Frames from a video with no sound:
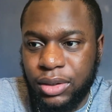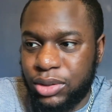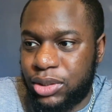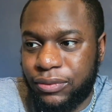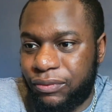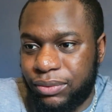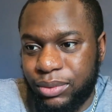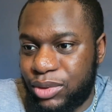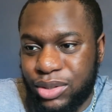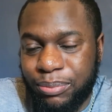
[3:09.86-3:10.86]

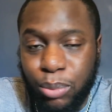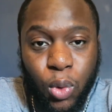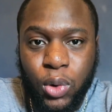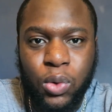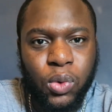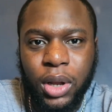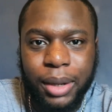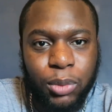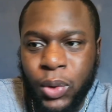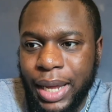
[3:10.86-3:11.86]
Just more
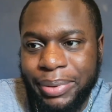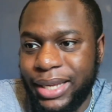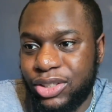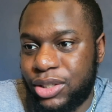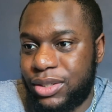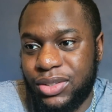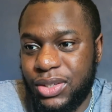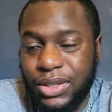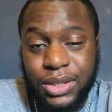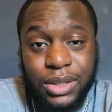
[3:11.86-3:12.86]
cooler, more epic, just,
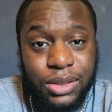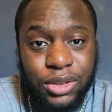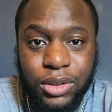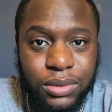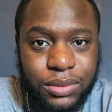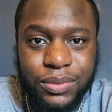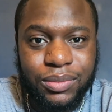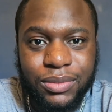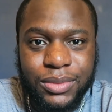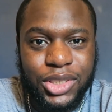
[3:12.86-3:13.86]
you know,
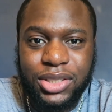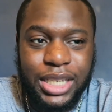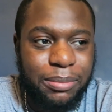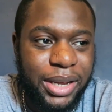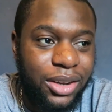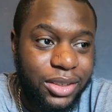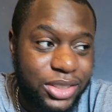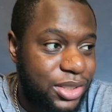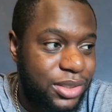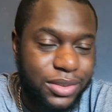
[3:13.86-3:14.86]
just did it better.
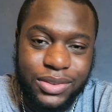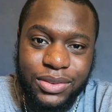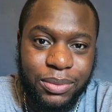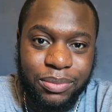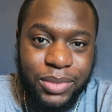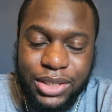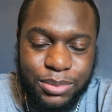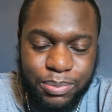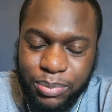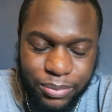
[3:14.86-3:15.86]
It's
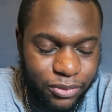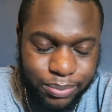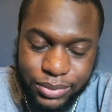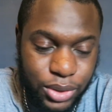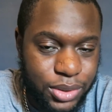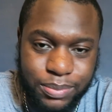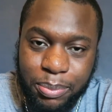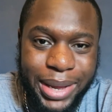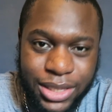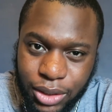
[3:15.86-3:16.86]

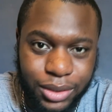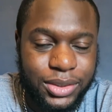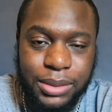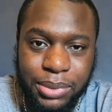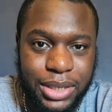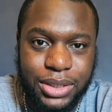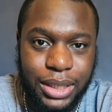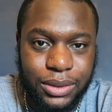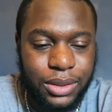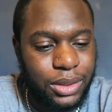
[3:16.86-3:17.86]
just better, simple as
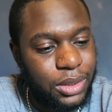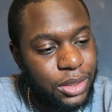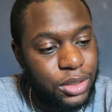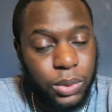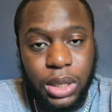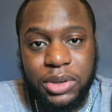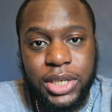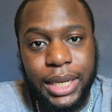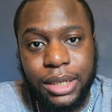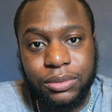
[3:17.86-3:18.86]
that. So would I watch
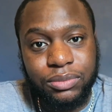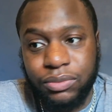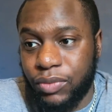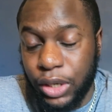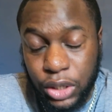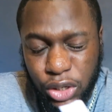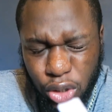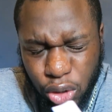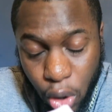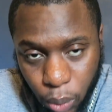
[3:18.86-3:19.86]
again?
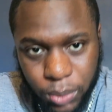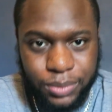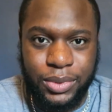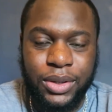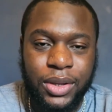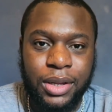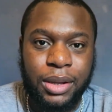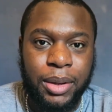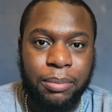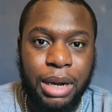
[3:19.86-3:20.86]
No.
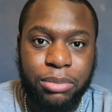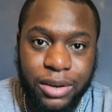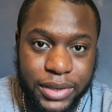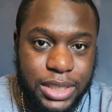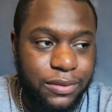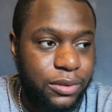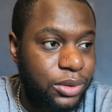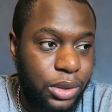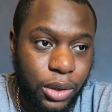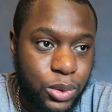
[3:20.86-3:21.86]
My brother's even,
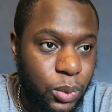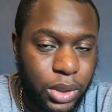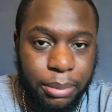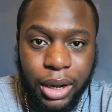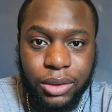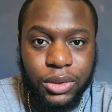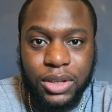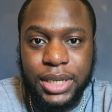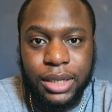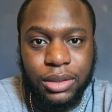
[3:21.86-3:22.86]
you know, talking about, you know,
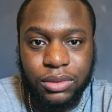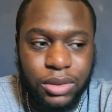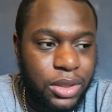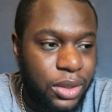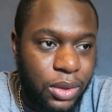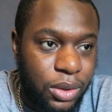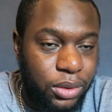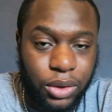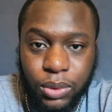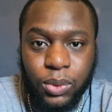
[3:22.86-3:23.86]
taking,
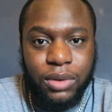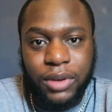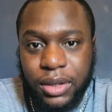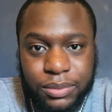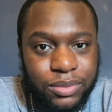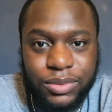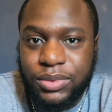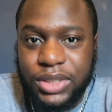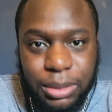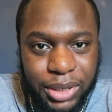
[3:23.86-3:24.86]
you know, all of our
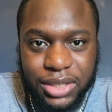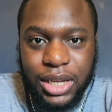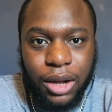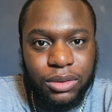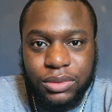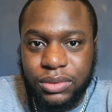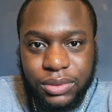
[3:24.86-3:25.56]
siblings out